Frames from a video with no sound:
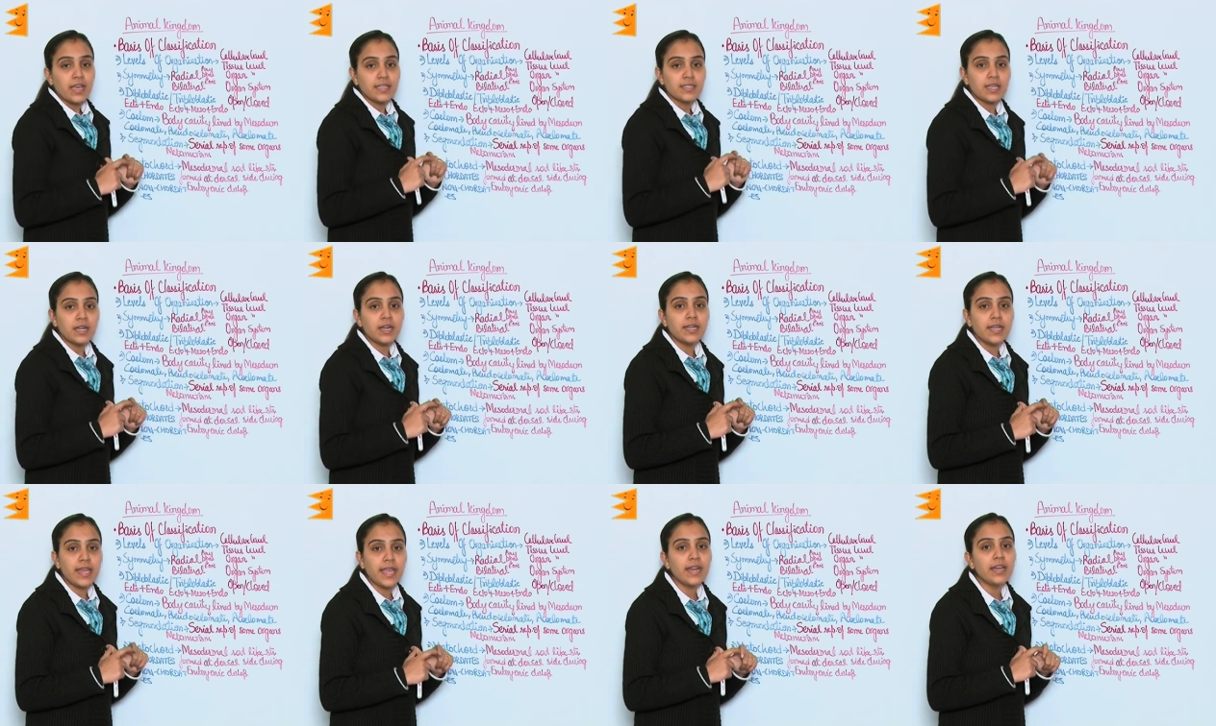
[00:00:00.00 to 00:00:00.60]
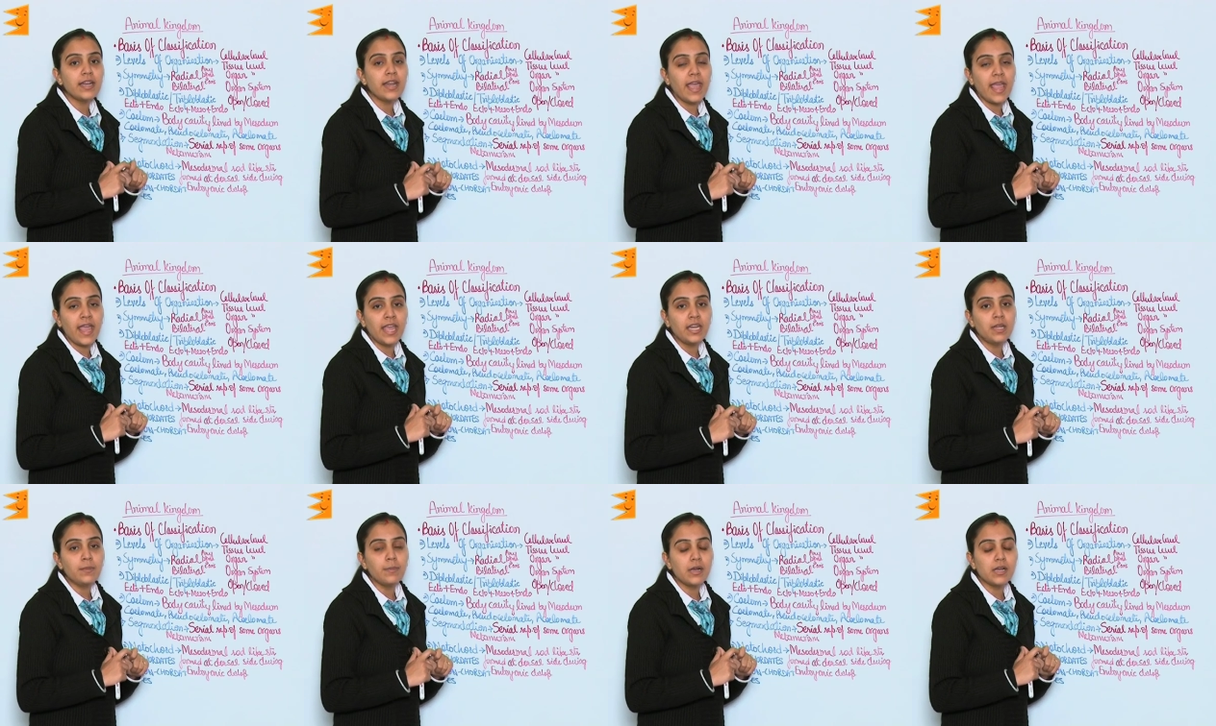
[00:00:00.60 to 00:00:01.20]
Certain
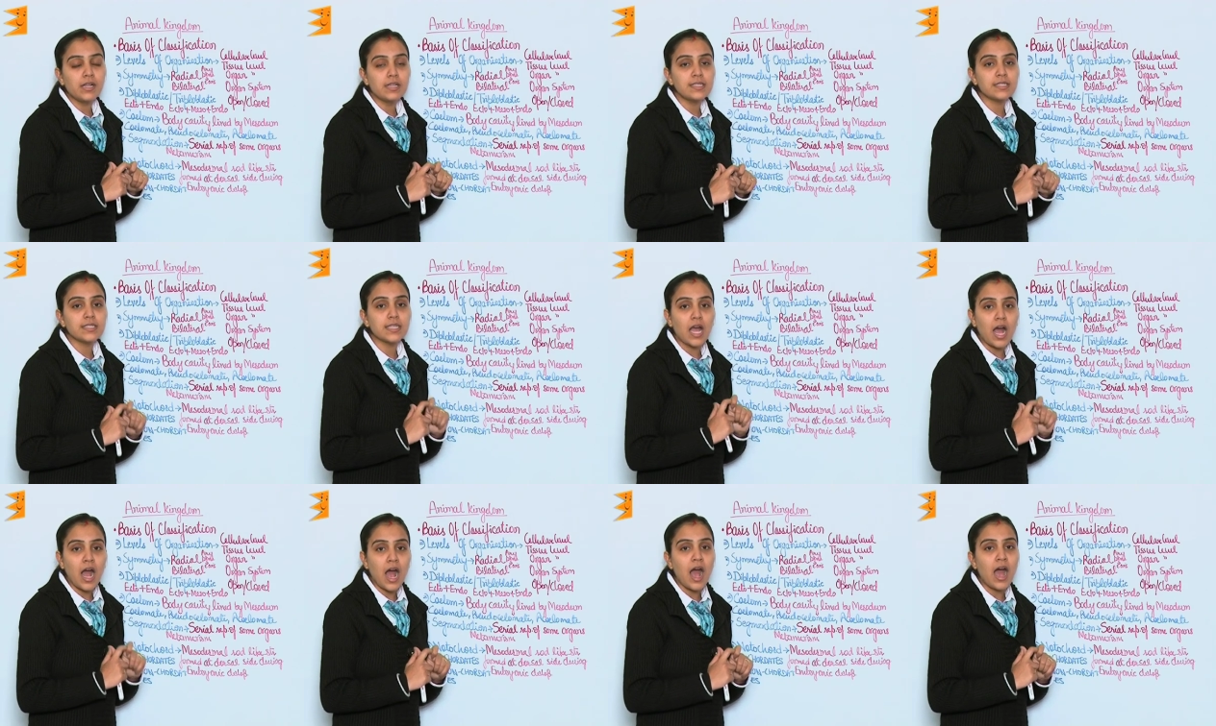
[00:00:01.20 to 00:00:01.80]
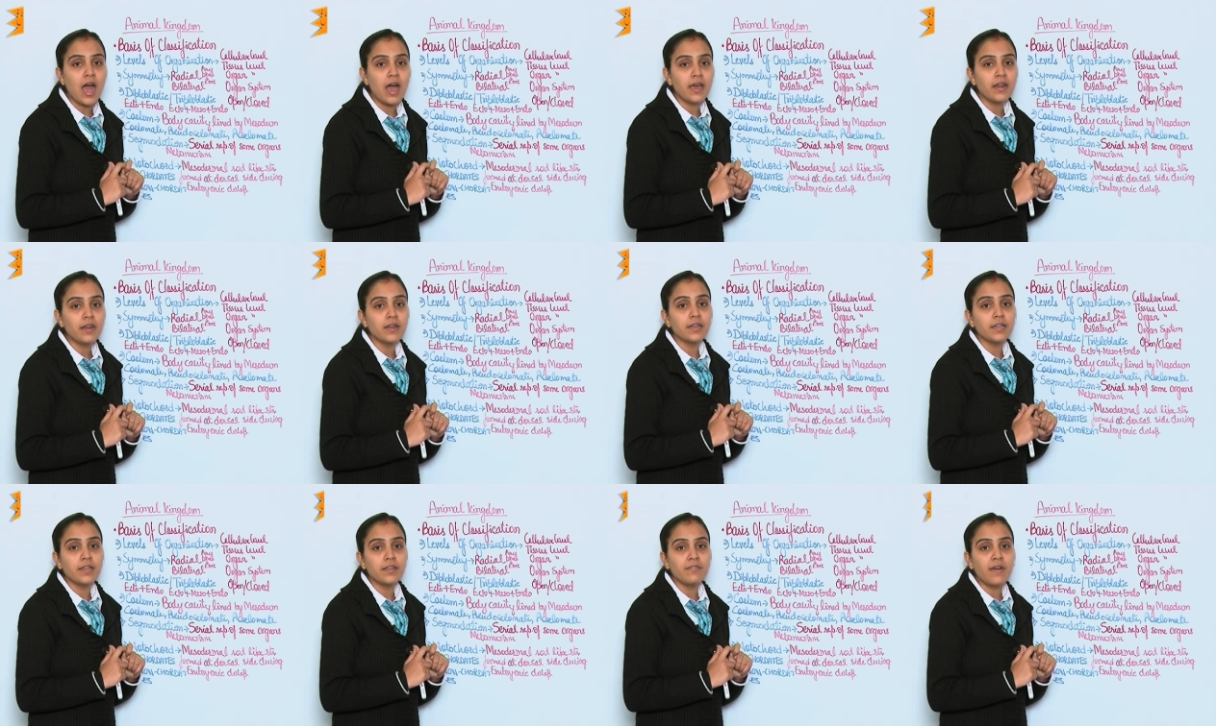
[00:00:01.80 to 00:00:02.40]
animals are
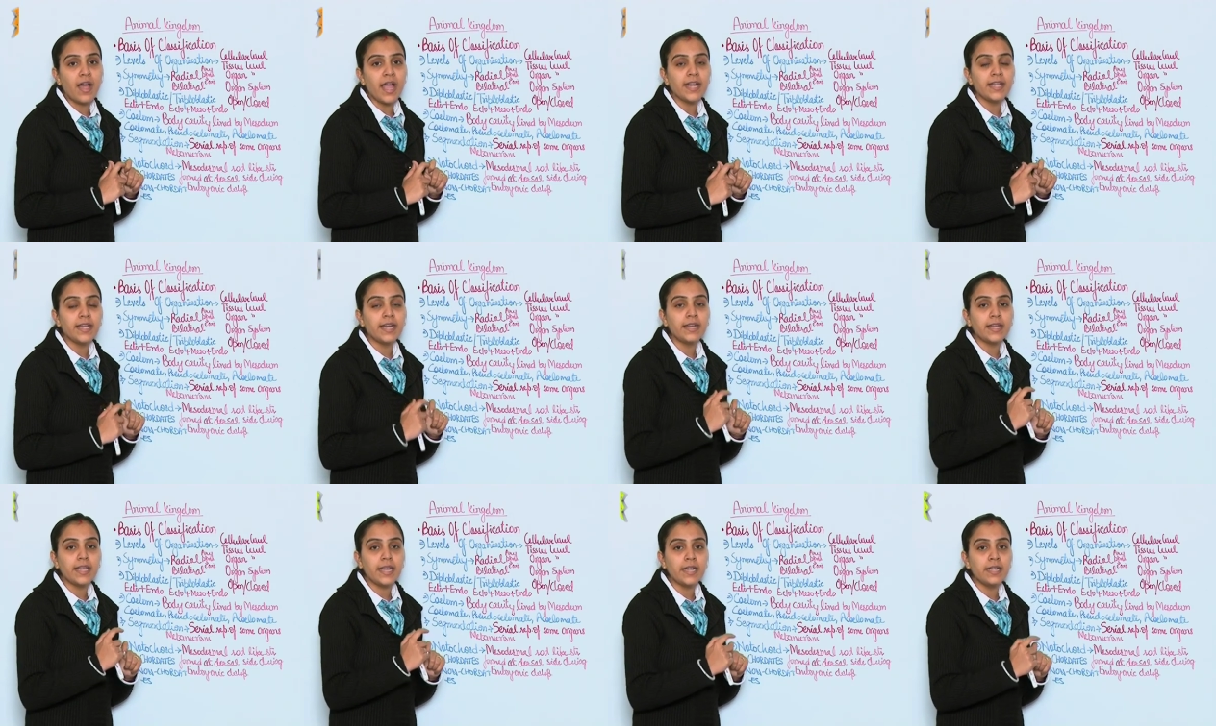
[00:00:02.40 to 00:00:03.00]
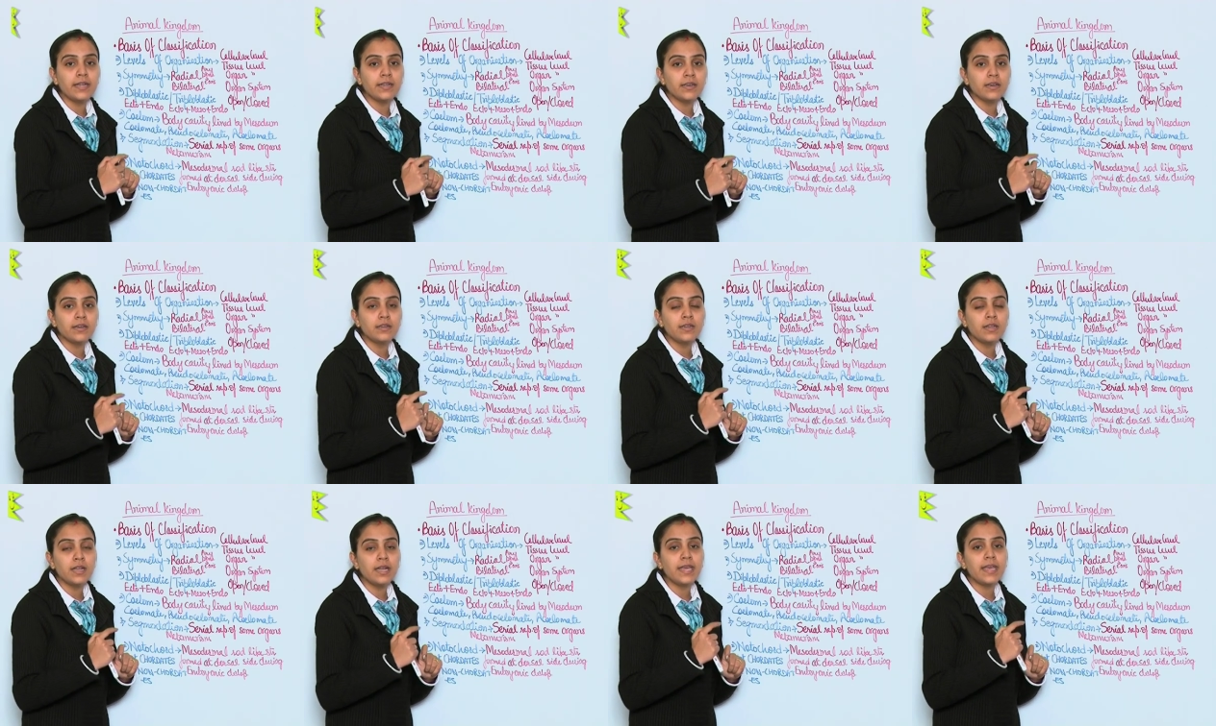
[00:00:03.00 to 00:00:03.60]
divided
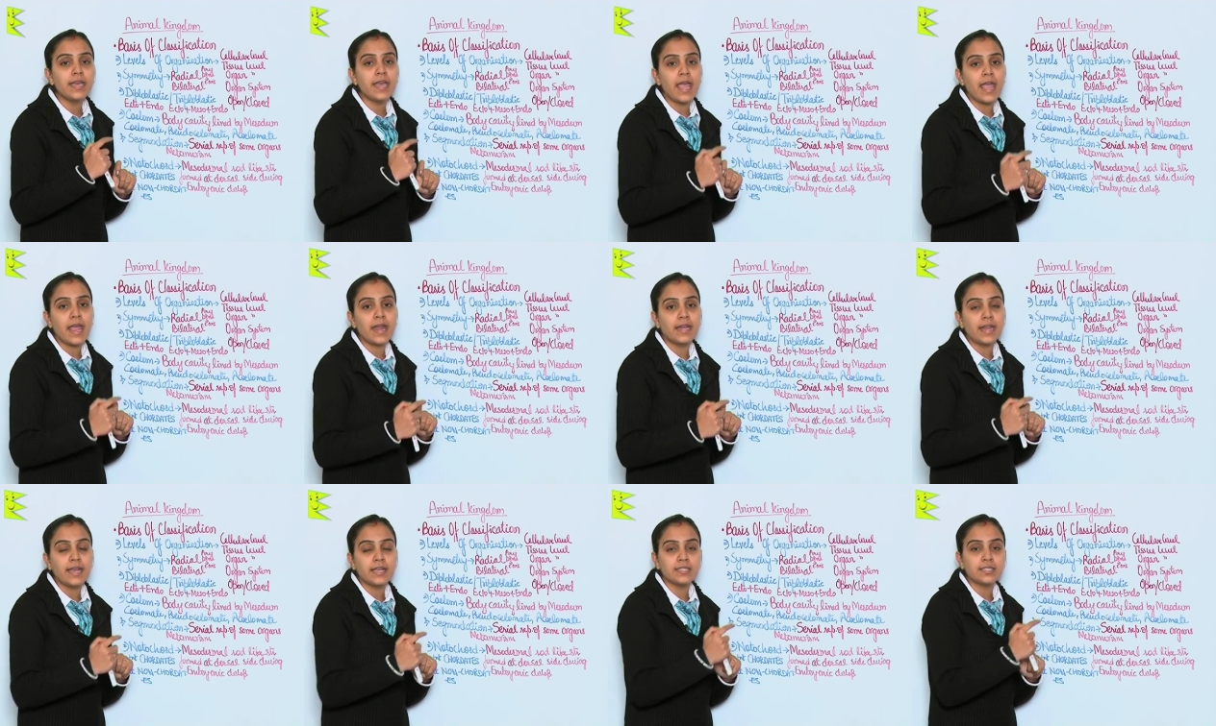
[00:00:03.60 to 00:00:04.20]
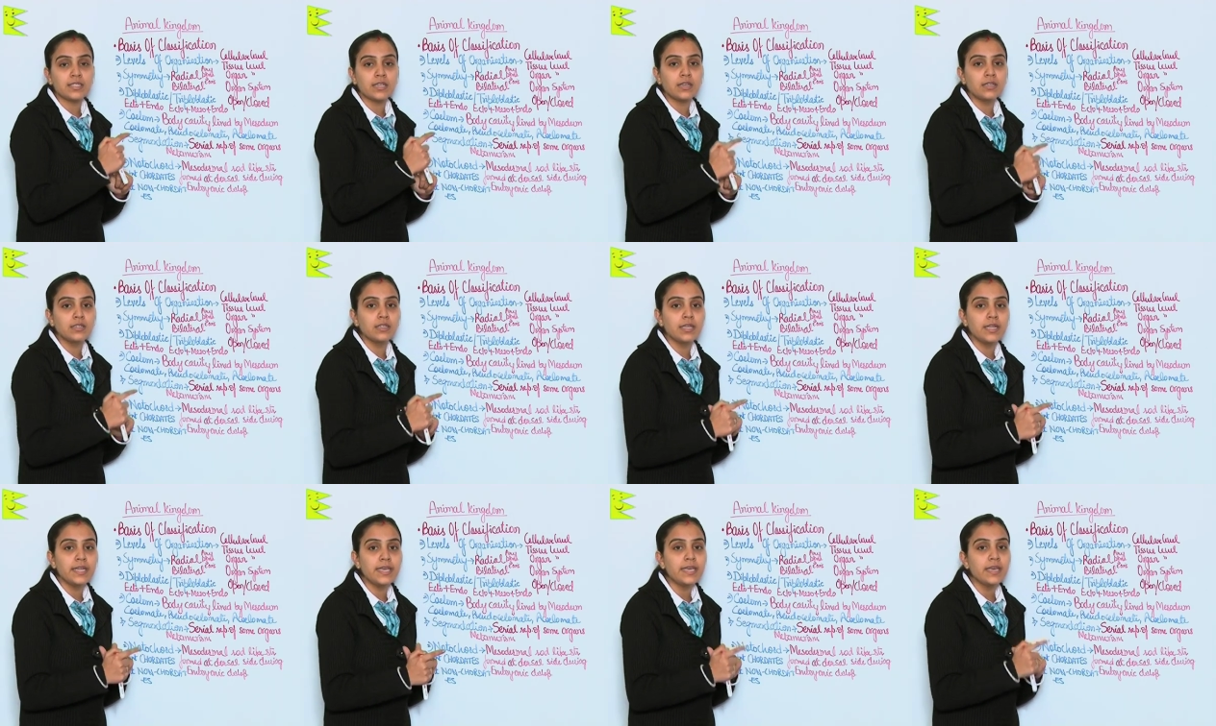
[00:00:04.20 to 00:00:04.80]
internally and
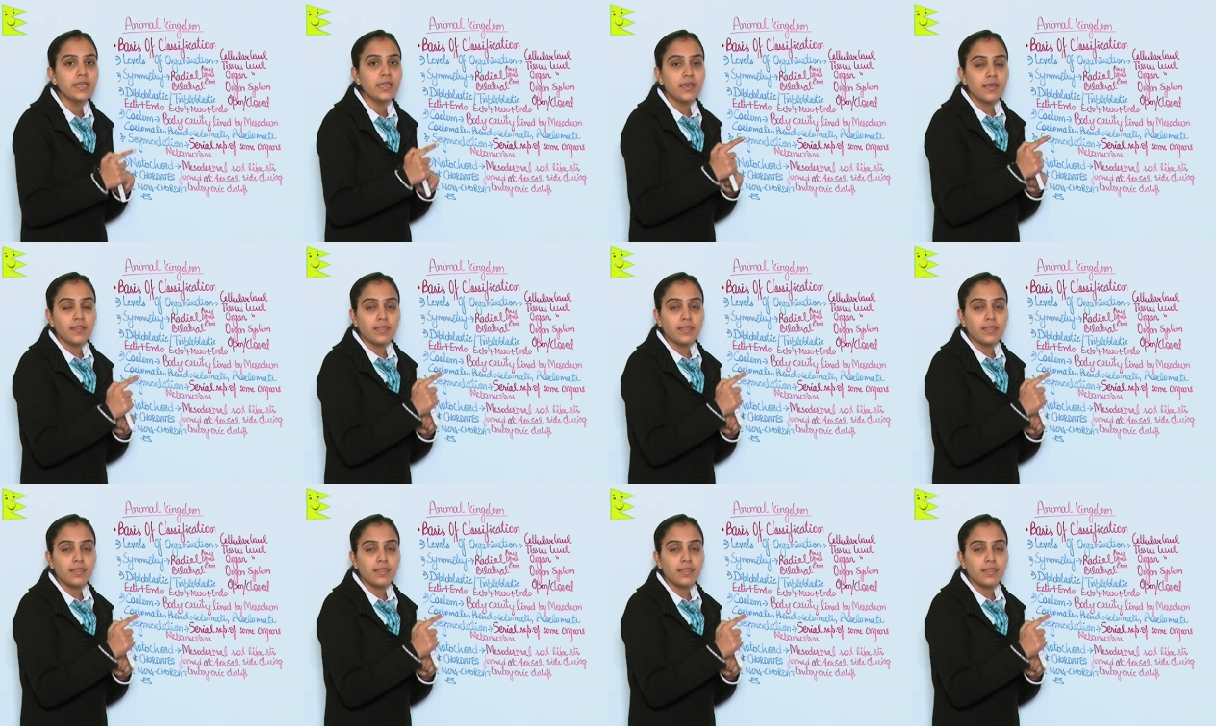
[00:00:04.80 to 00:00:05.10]
externally.